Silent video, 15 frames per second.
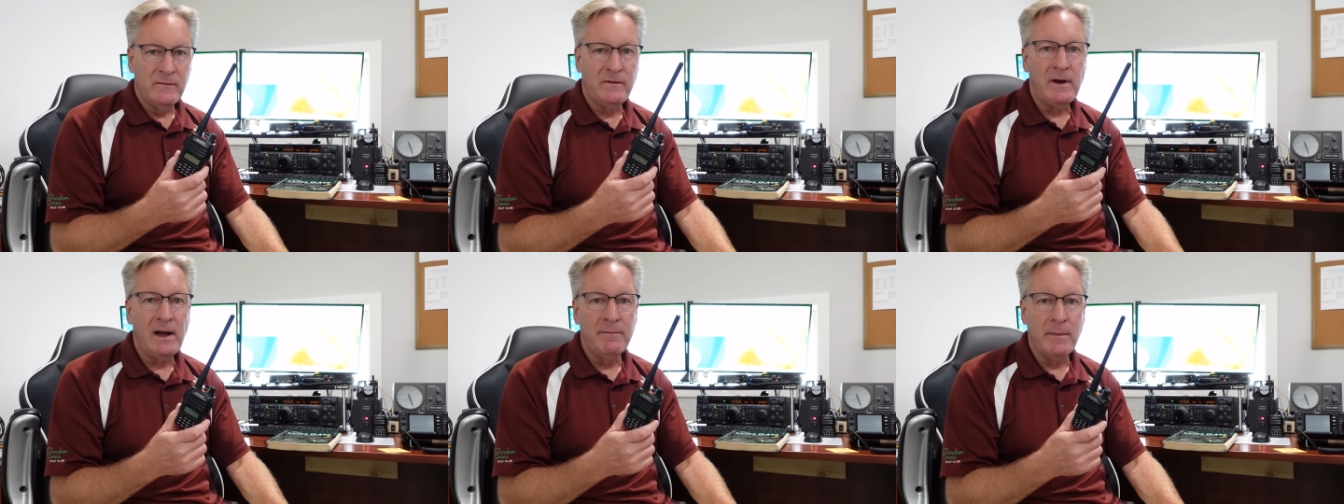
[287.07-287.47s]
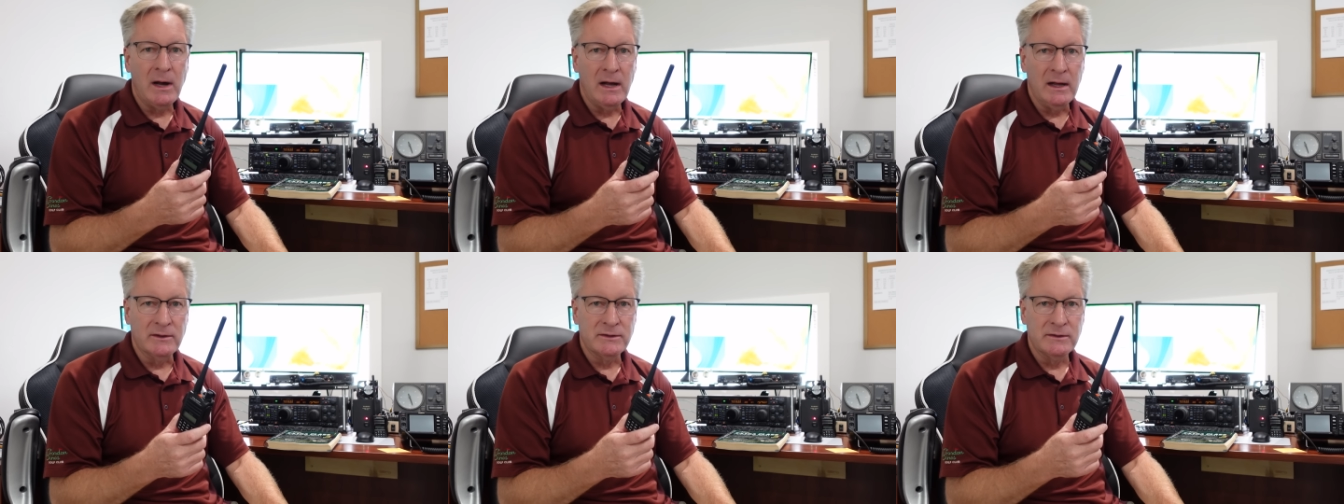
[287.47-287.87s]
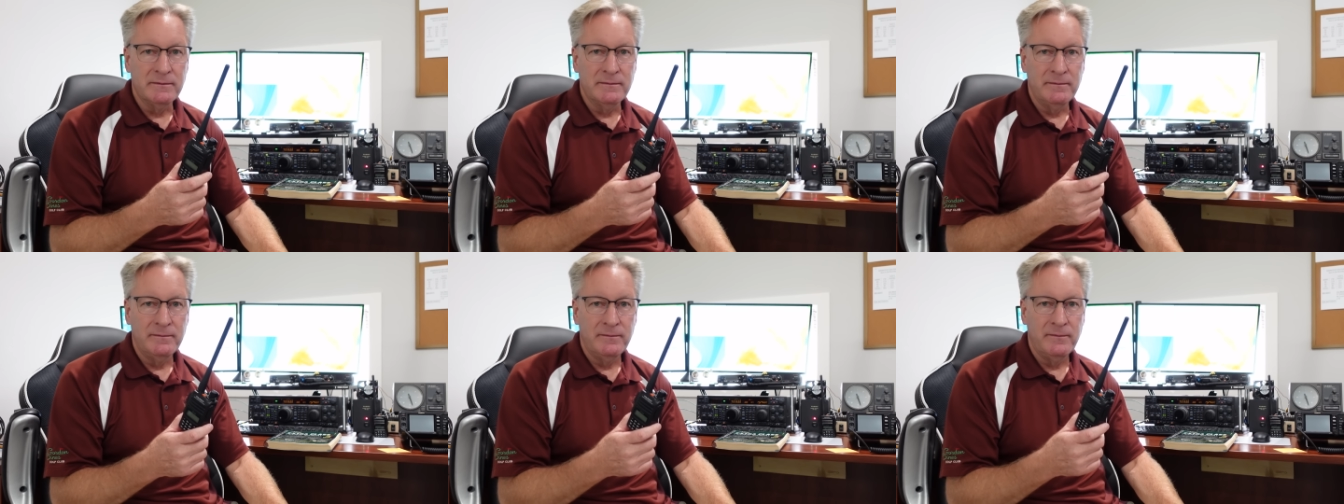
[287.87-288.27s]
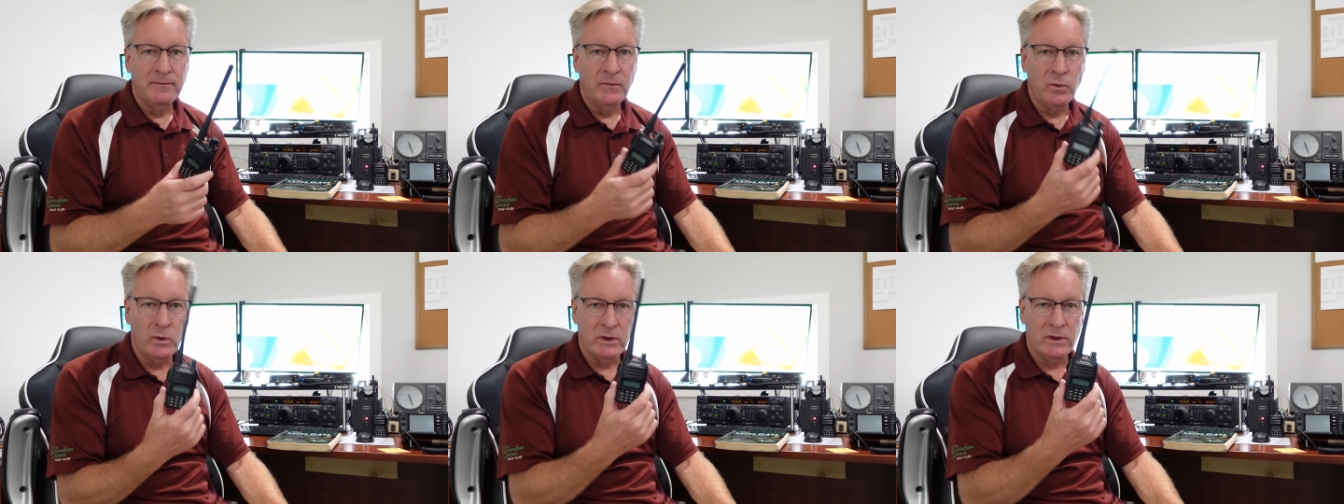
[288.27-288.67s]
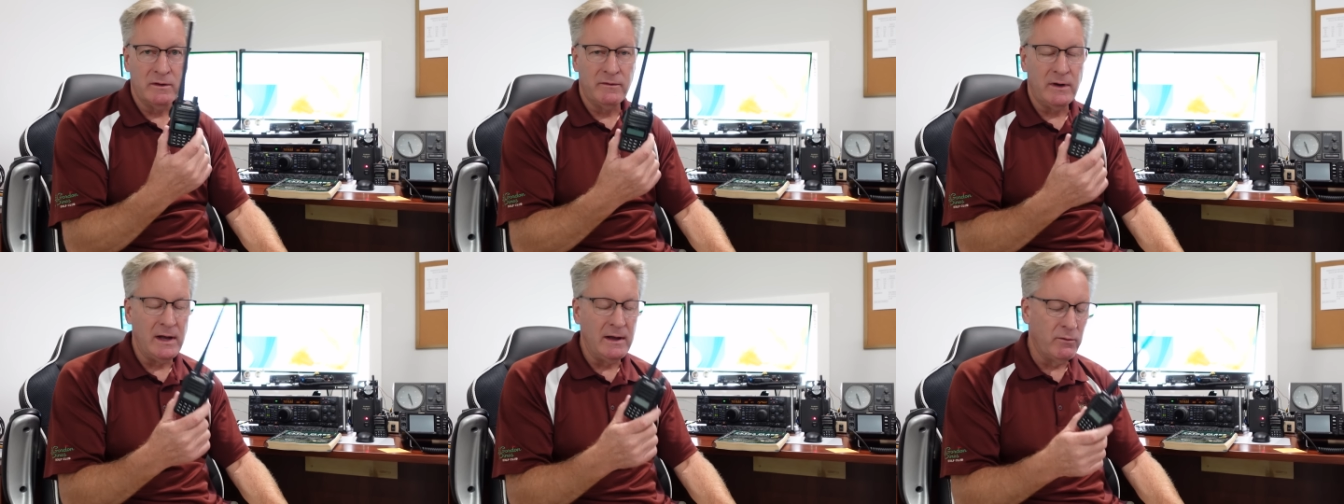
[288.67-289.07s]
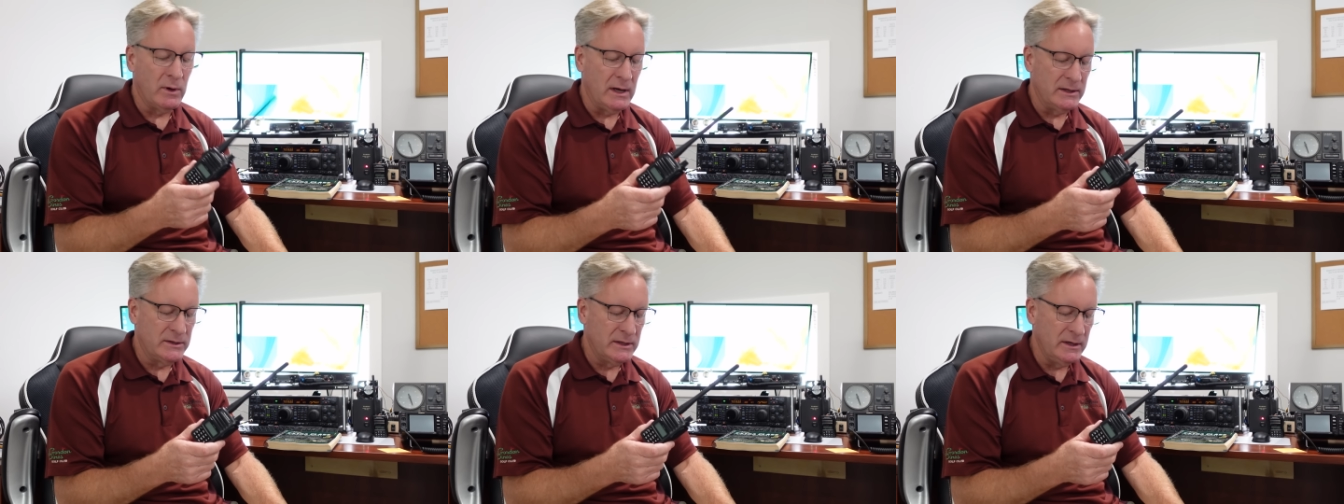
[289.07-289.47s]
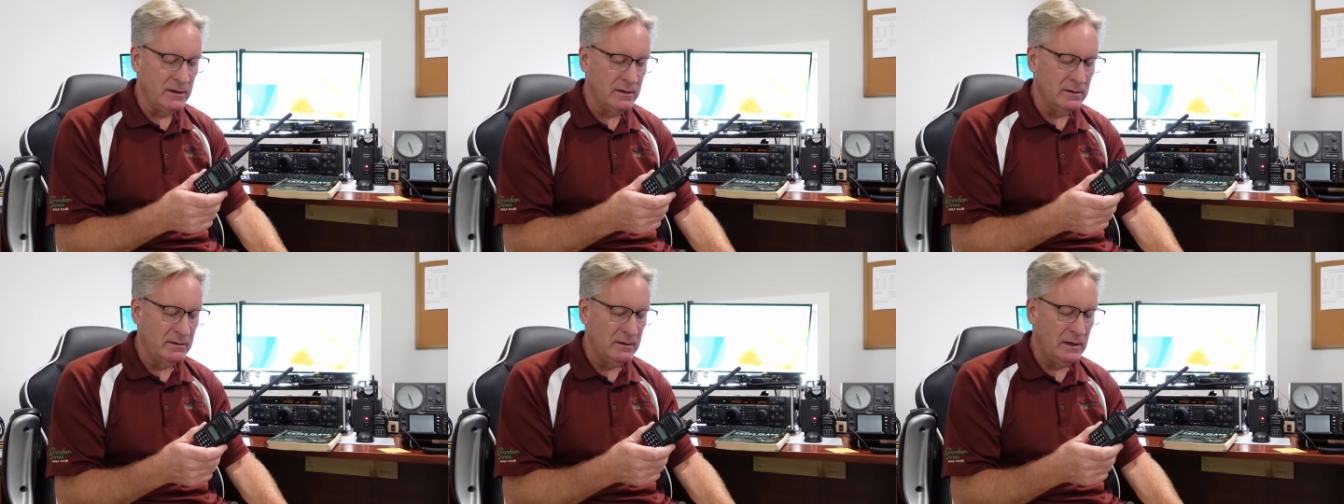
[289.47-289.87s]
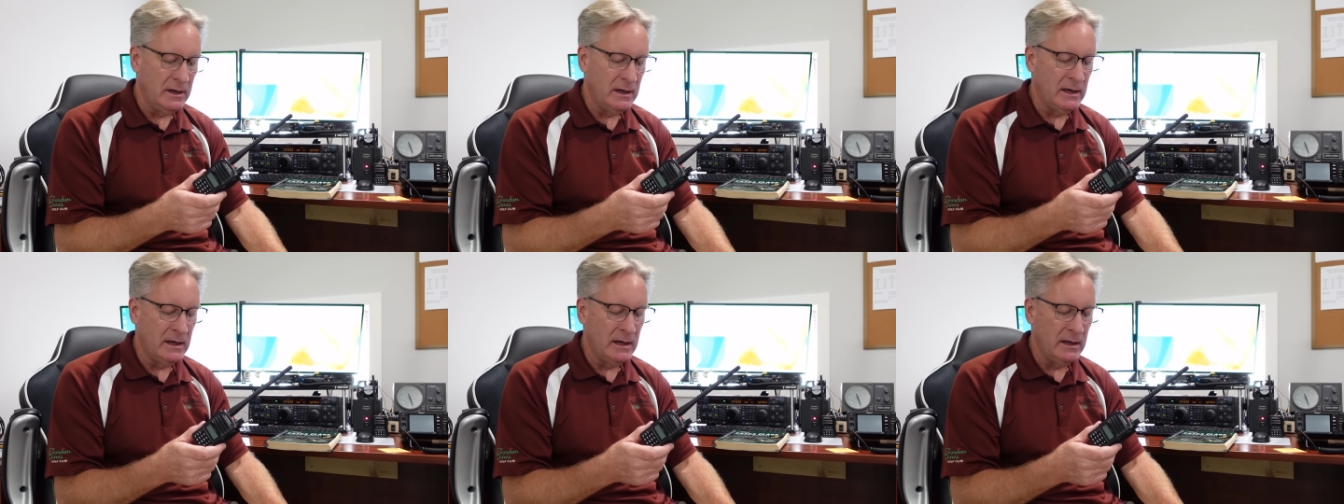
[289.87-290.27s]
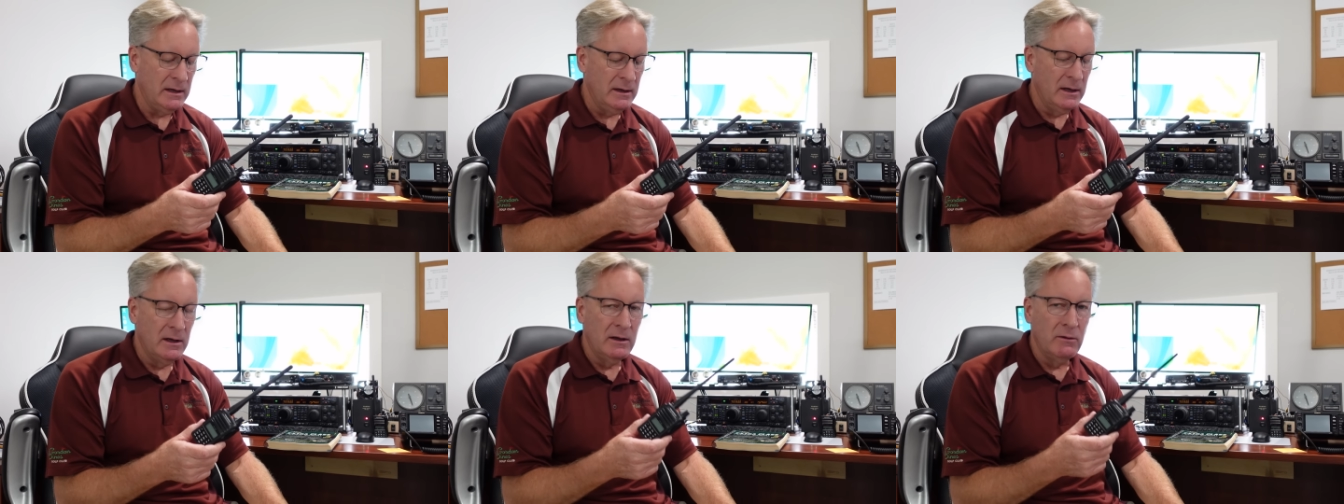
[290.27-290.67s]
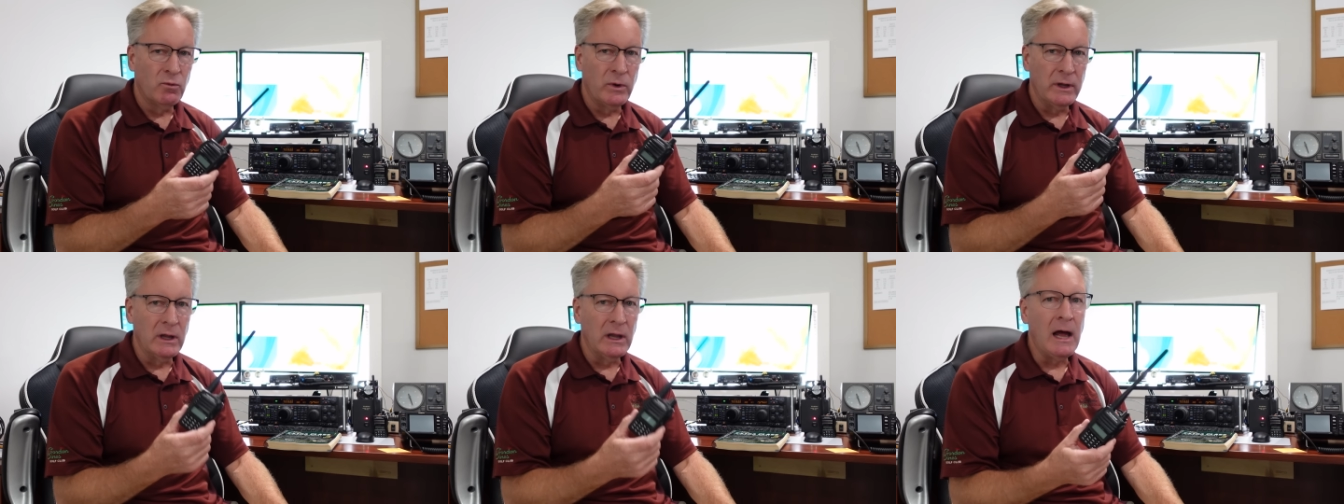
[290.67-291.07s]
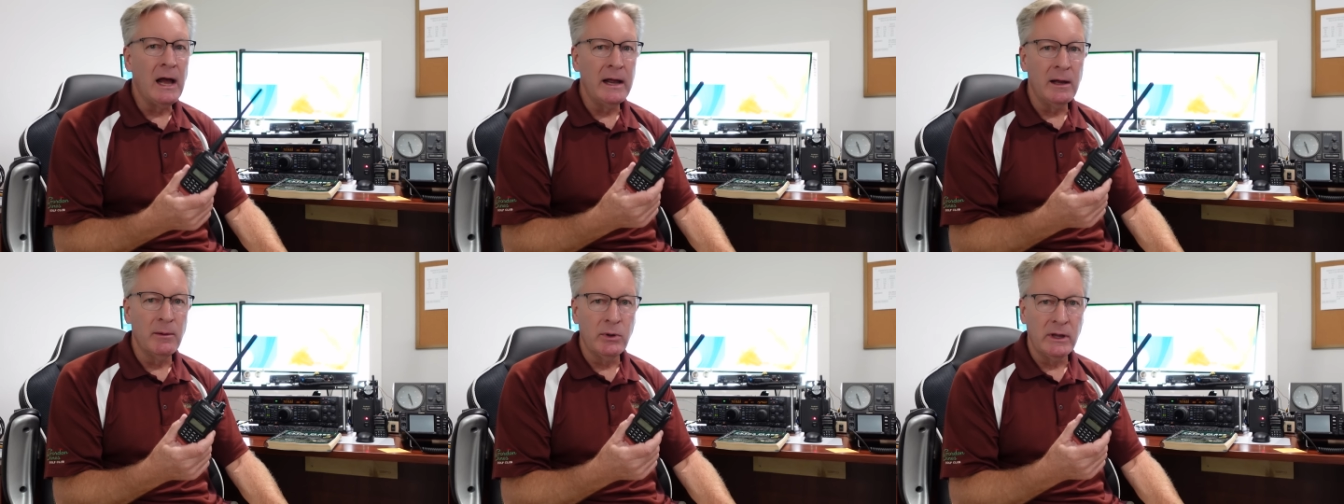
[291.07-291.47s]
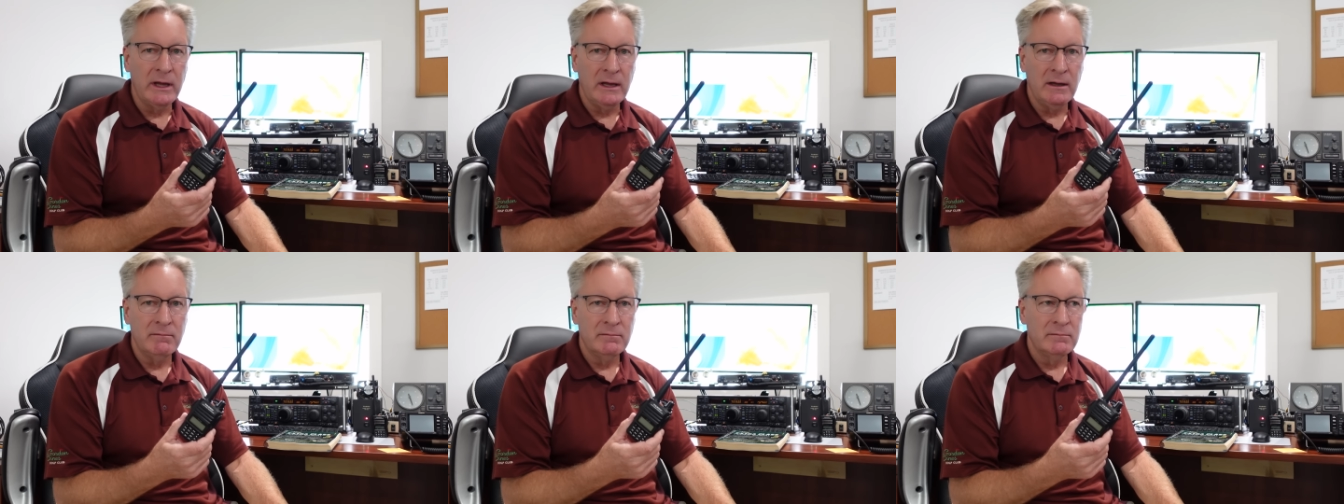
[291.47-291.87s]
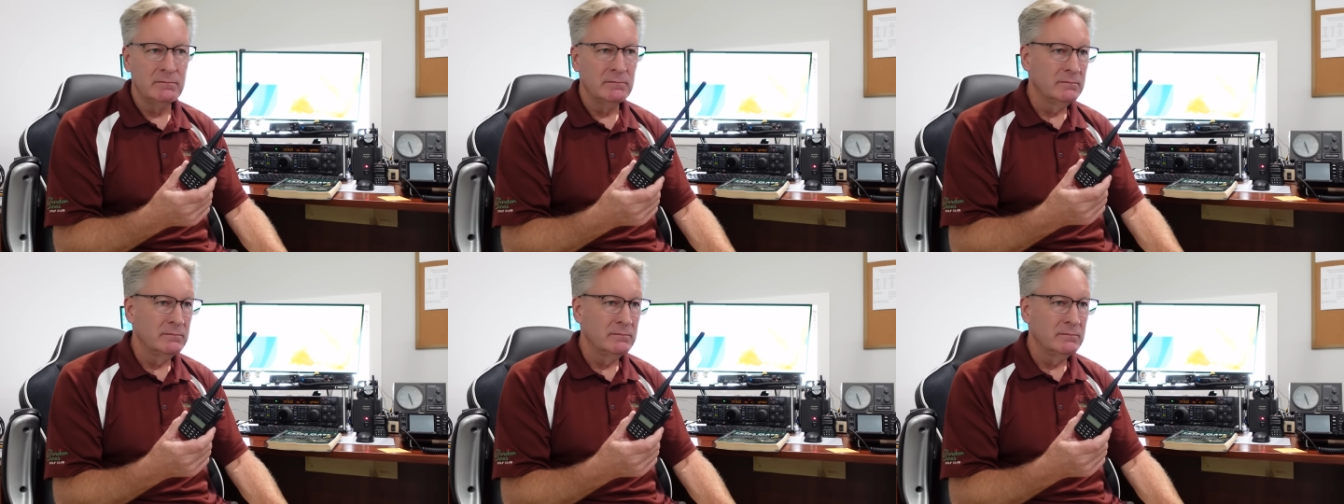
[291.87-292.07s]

5 miles with the 5 watts here. Reliably